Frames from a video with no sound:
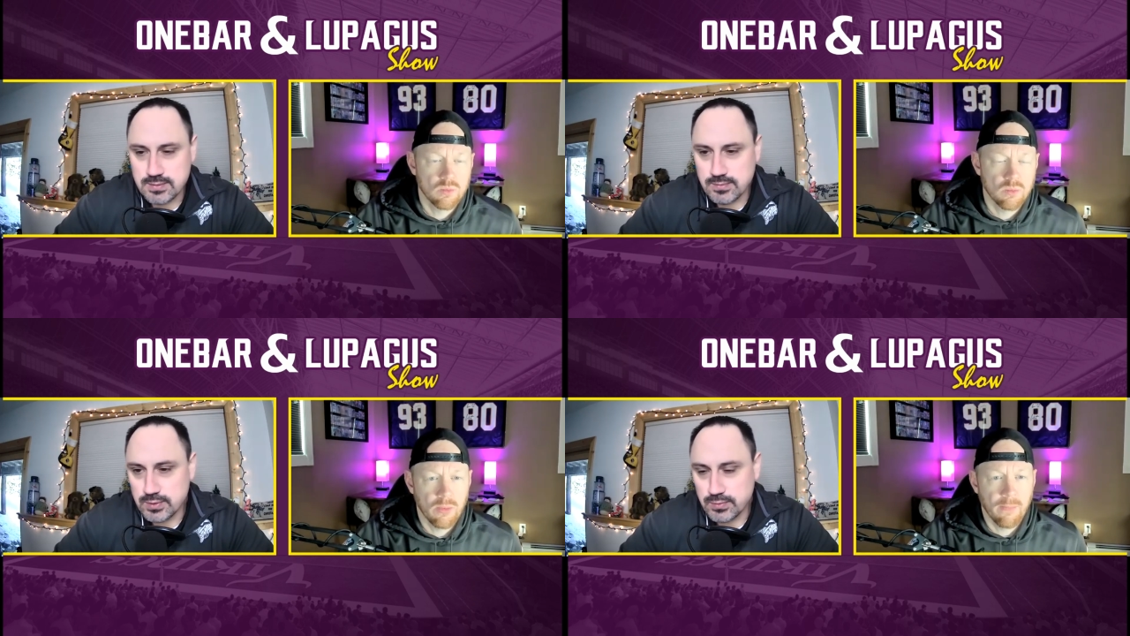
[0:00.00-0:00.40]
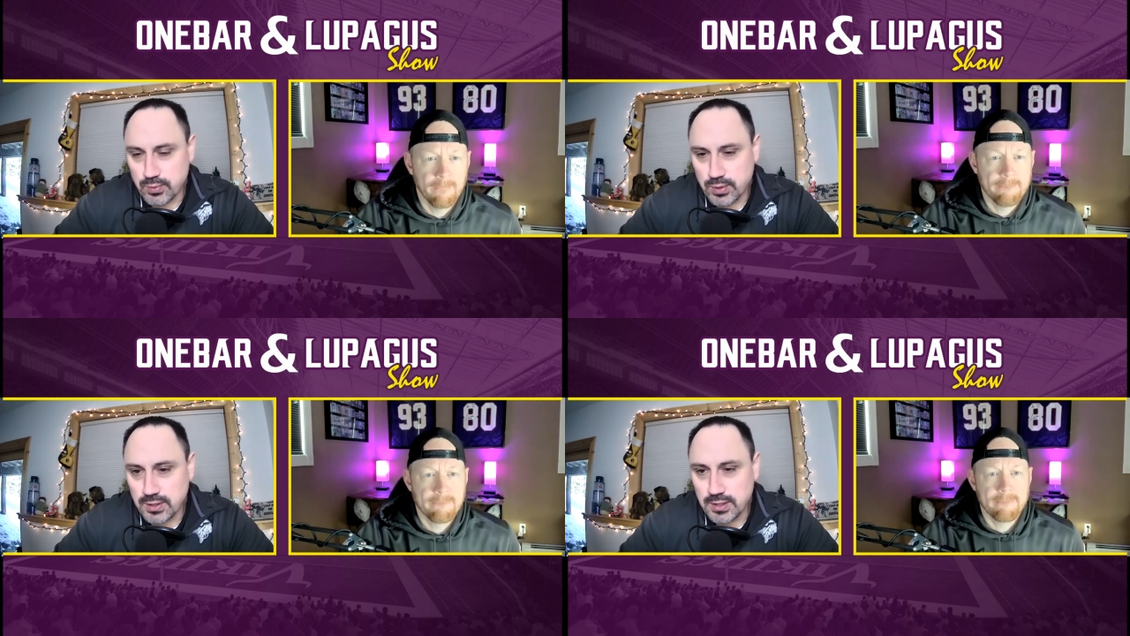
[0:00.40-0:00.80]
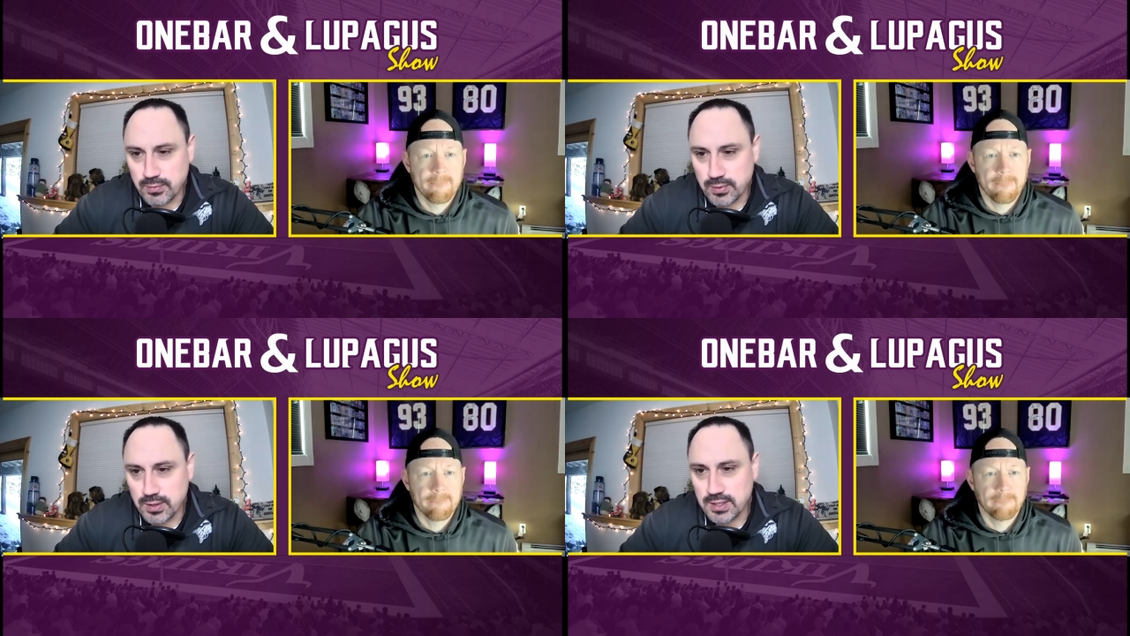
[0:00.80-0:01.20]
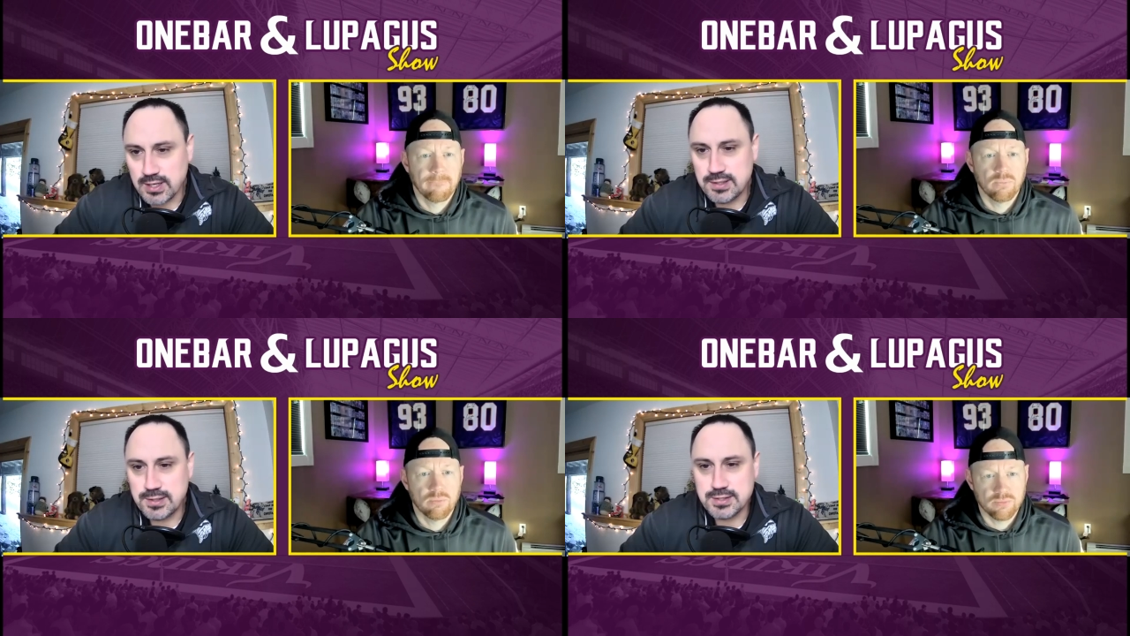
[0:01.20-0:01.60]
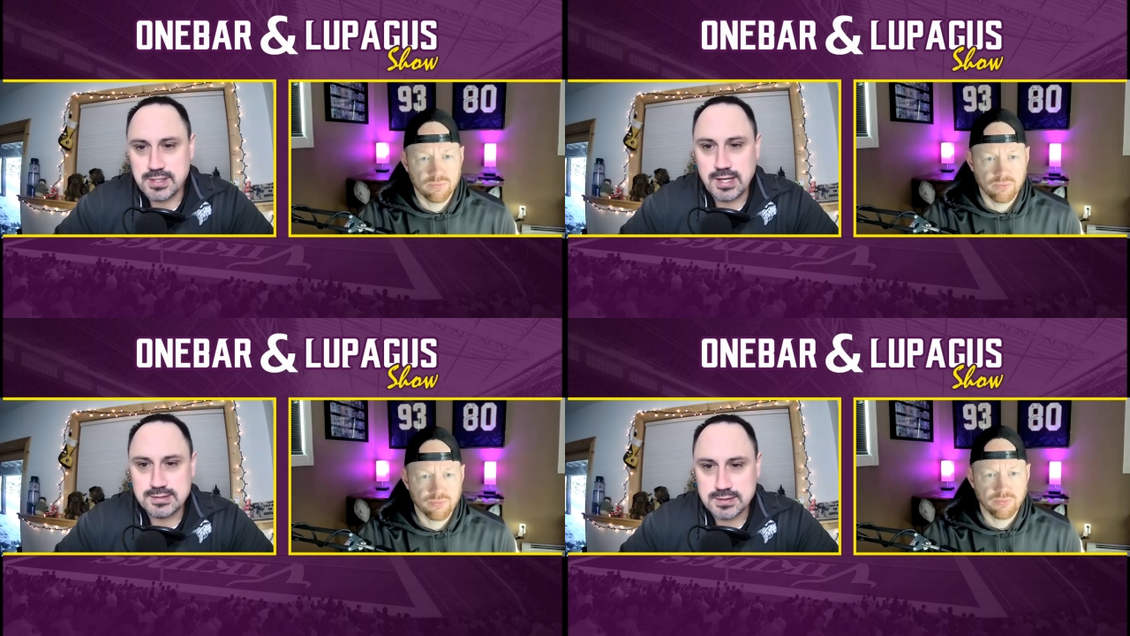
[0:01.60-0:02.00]
Speaker 1: would really really hinder your
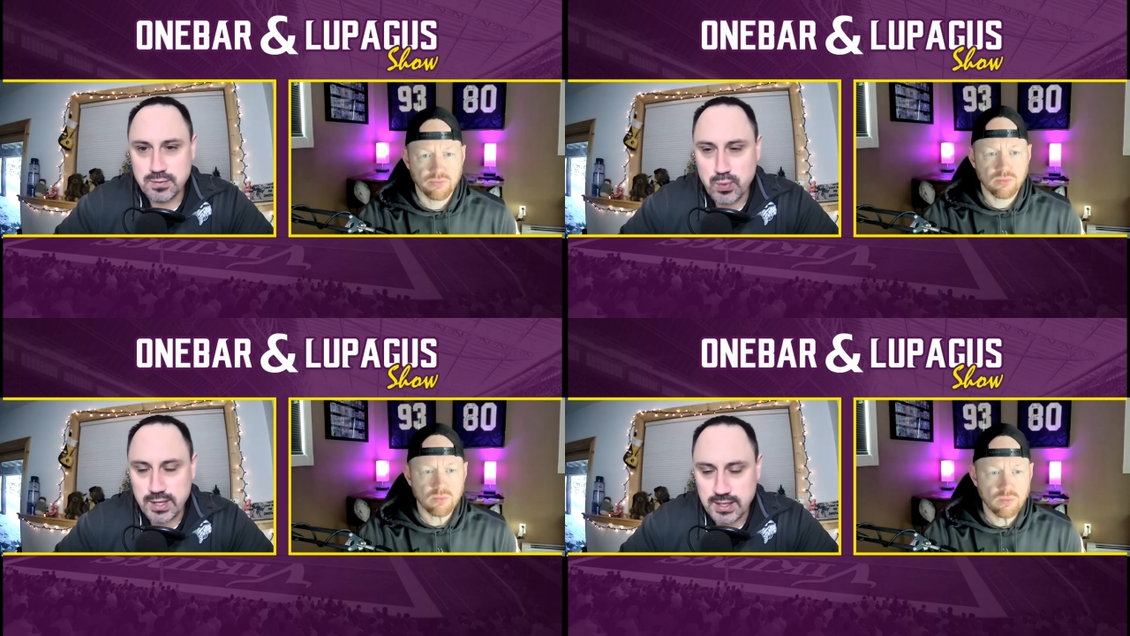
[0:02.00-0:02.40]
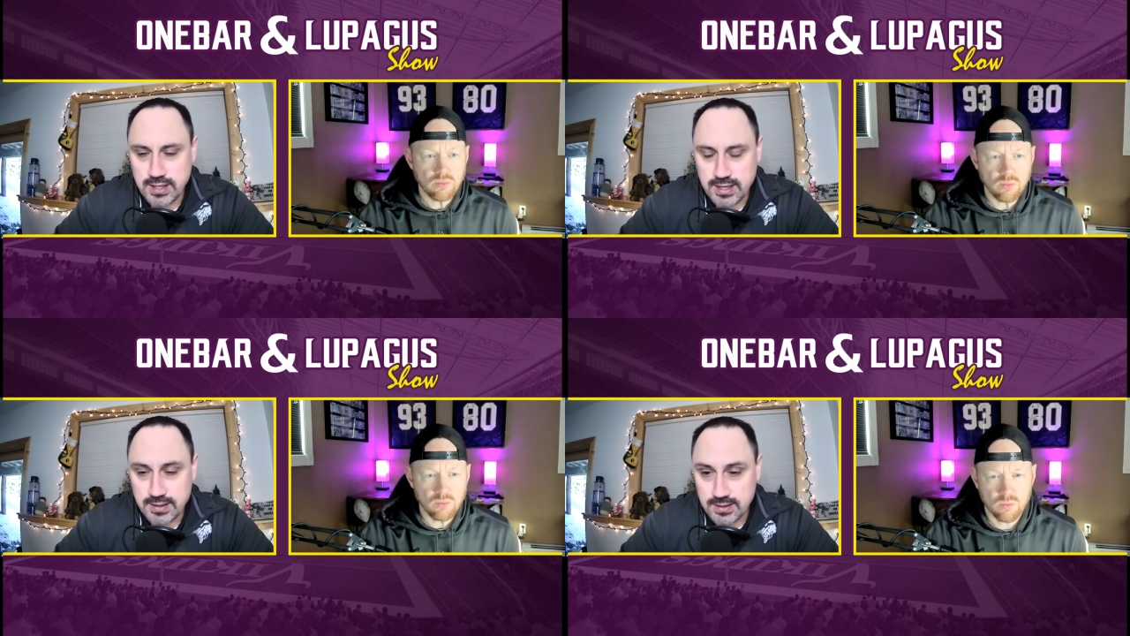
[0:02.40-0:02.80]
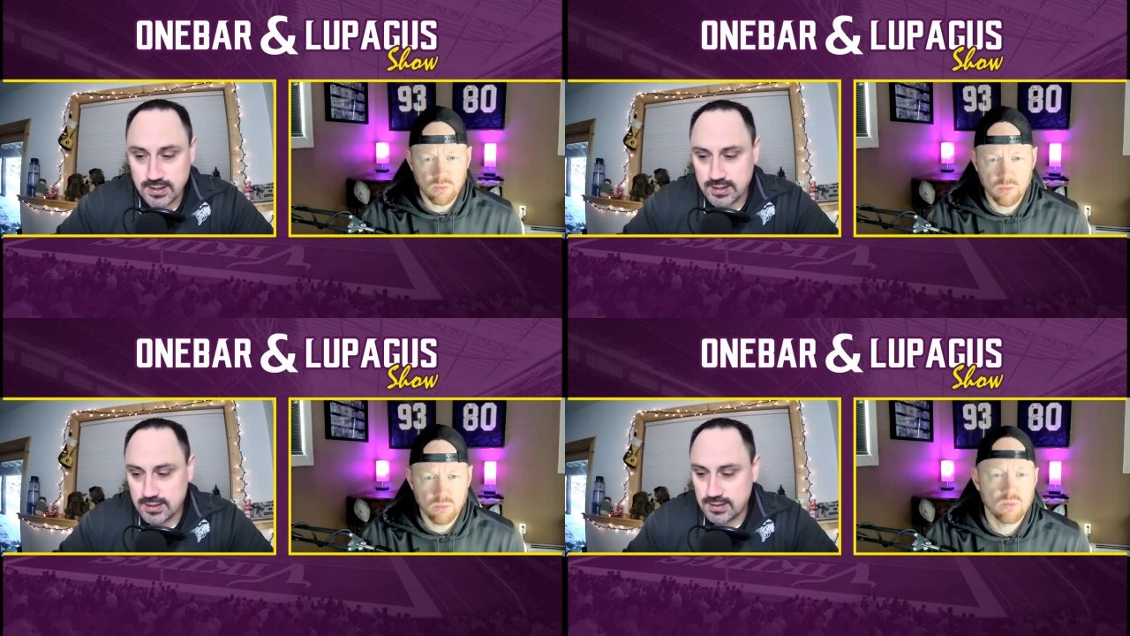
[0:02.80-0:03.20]
chances of winning in a in